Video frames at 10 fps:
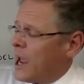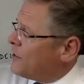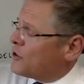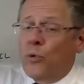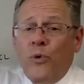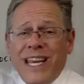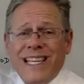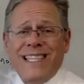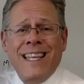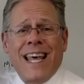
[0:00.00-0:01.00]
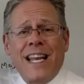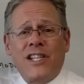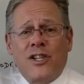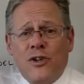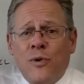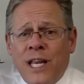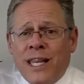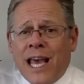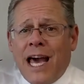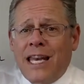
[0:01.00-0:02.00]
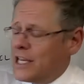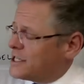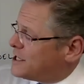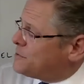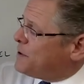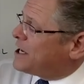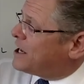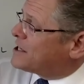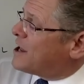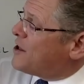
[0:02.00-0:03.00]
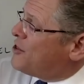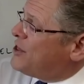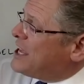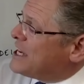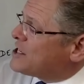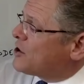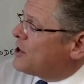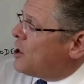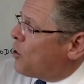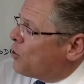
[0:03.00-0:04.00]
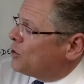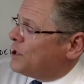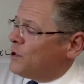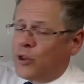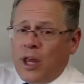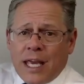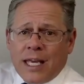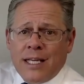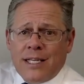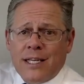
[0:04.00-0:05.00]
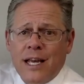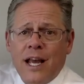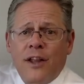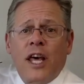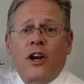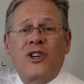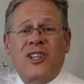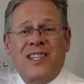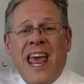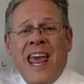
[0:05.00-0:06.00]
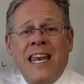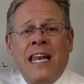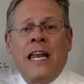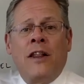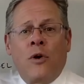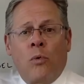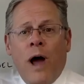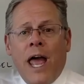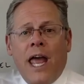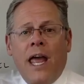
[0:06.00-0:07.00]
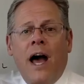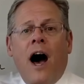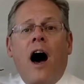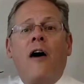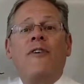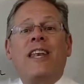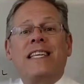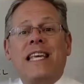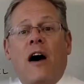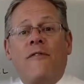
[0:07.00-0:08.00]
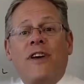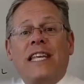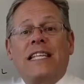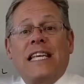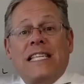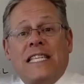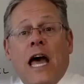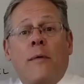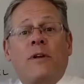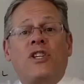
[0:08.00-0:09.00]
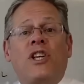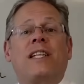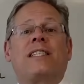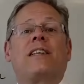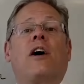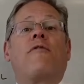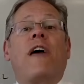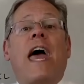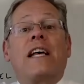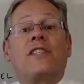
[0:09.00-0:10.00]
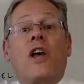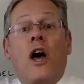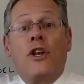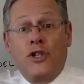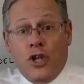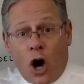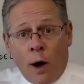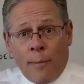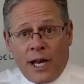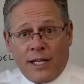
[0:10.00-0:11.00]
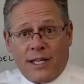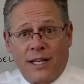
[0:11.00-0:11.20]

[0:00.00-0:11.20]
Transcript: And the reason that it's doing that is because these are the only things that are standing in the way of it establishing itself as dominant.